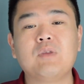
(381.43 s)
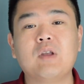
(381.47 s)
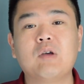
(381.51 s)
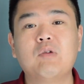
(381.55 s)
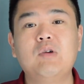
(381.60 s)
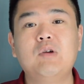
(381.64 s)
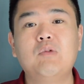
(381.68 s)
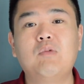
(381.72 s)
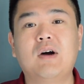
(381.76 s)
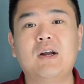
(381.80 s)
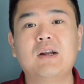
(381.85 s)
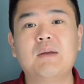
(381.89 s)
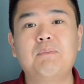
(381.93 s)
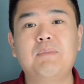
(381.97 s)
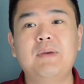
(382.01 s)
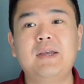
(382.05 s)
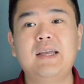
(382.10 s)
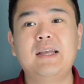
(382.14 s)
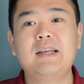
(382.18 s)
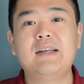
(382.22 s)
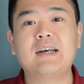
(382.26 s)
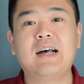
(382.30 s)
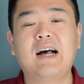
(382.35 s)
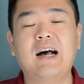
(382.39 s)
we want to
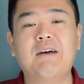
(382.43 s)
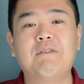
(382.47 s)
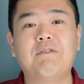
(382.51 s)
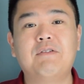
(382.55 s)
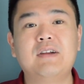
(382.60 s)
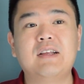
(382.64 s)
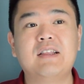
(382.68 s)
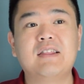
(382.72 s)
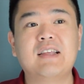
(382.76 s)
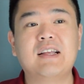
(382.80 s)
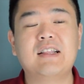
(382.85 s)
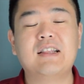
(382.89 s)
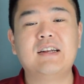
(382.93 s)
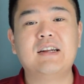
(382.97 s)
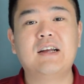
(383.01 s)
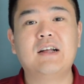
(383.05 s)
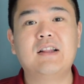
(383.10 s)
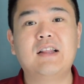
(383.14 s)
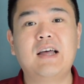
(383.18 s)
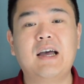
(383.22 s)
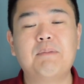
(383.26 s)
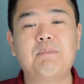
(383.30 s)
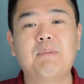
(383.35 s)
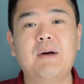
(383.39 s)
be confident that the
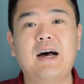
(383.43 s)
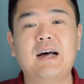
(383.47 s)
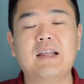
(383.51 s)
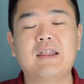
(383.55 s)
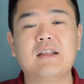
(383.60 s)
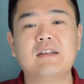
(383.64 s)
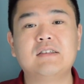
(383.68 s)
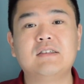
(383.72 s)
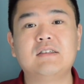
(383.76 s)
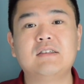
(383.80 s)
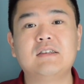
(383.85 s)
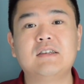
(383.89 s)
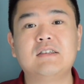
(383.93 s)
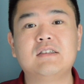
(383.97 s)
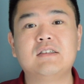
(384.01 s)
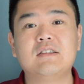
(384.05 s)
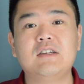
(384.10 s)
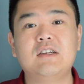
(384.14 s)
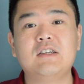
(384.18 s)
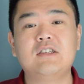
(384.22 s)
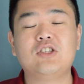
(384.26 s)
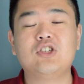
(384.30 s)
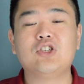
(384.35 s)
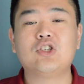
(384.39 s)
null hypothesis
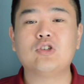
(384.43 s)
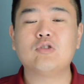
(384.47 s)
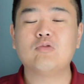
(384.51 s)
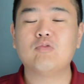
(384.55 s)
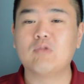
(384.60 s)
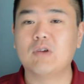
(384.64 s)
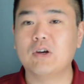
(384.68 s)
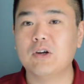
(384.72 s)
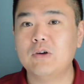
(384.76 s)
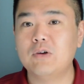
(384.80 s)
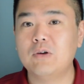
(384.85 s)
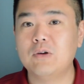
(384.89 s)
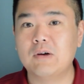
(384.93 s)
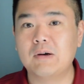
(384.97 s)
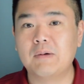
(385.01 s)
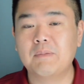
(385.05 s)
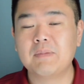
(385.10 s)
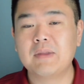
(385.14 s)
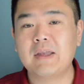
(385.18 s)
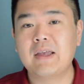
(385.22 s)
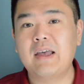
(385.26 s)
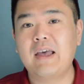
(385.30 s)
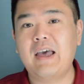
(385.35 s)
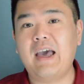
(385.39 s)
is true
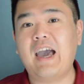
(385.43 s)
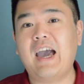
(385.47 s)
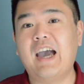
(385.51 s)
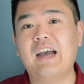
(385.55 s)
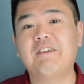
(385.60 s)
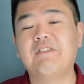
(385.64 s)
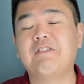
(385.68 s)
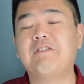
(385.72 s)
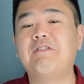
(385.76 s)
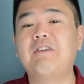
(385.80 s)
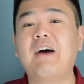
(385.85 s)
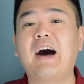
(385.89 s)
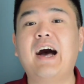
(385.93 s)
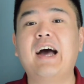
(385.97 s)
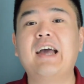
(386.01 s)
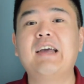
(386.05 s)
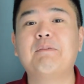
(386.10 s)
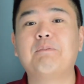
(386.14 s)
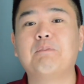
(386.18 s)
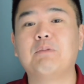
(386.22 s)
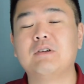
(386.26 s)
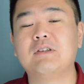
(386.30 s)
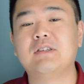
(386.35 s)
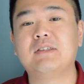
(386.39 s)
at
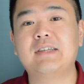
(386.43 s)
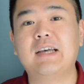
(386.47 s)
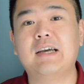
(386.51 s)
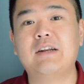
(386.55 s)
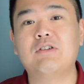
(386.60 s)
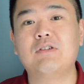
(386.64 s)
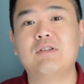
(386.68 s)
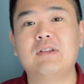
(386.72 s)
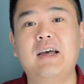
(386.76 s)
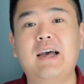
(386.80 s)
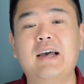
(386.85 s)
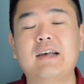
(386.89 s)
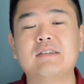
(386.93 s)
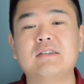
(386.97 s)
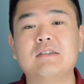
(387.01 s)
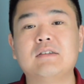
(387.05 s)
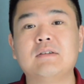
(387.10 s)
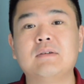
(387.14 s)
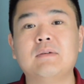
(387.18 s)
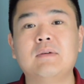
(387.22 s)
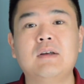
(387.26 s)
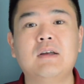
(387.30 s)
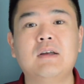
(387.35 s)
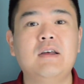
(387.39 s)
5% or less.